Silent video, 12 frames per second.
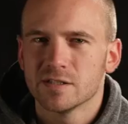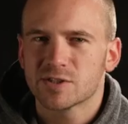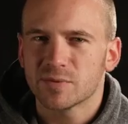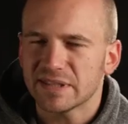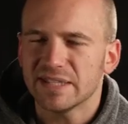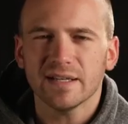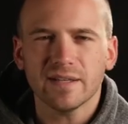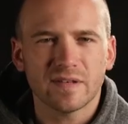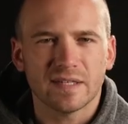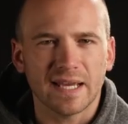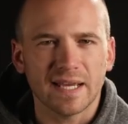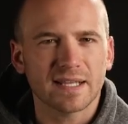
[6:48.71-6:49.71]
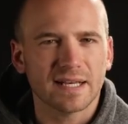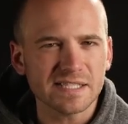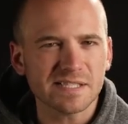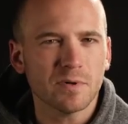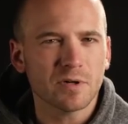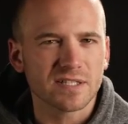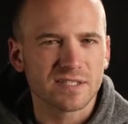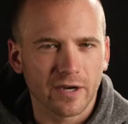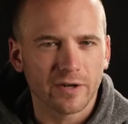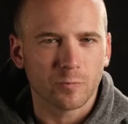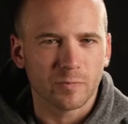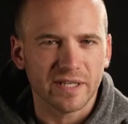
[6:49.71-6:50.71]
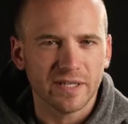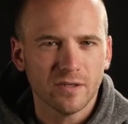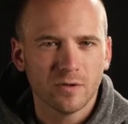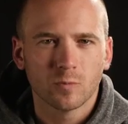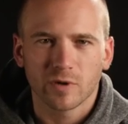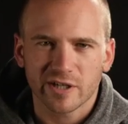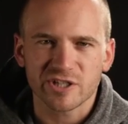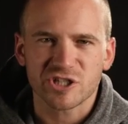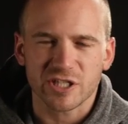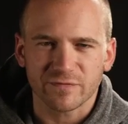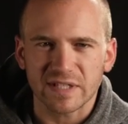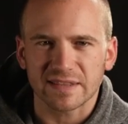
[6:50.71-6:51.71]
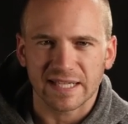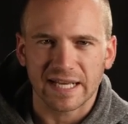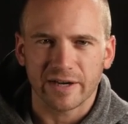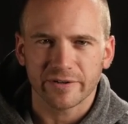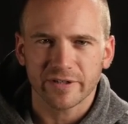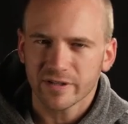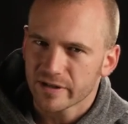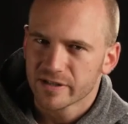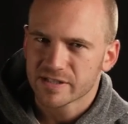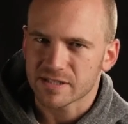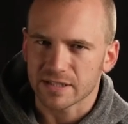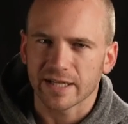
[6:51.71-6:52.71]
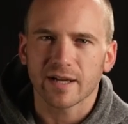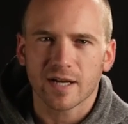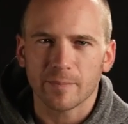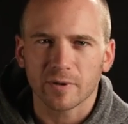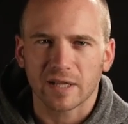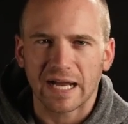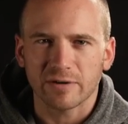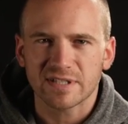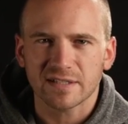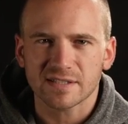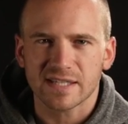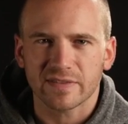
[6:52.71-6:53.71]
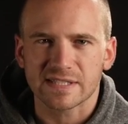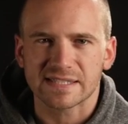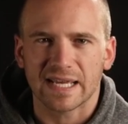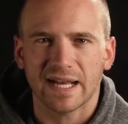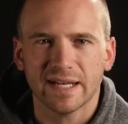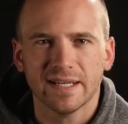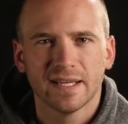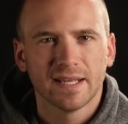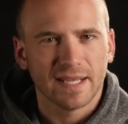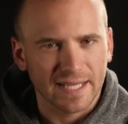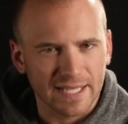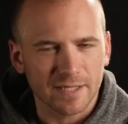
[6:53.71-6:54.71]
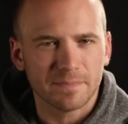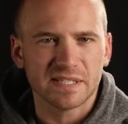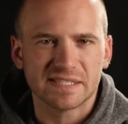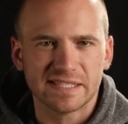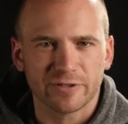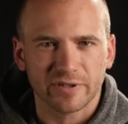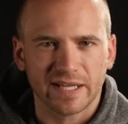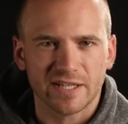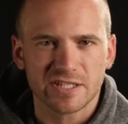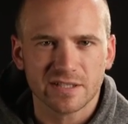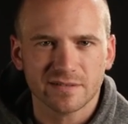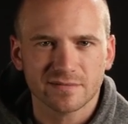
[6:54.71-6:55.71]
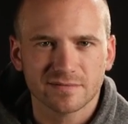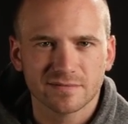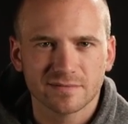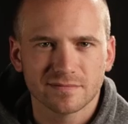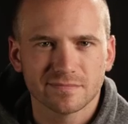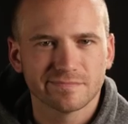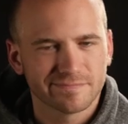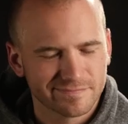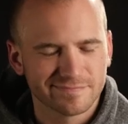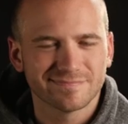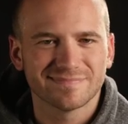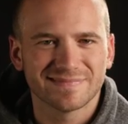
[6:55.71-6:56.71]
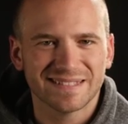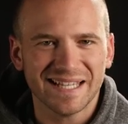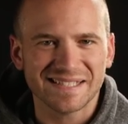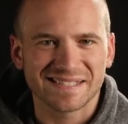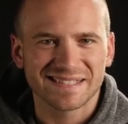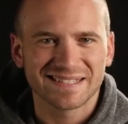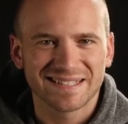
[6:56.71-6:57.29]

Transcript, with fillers: So at the end of the day, can I smoke a ton of weed, work a shift at the counter, sling a couple Cow Tales on the side, and be a sleeper agent? Yes.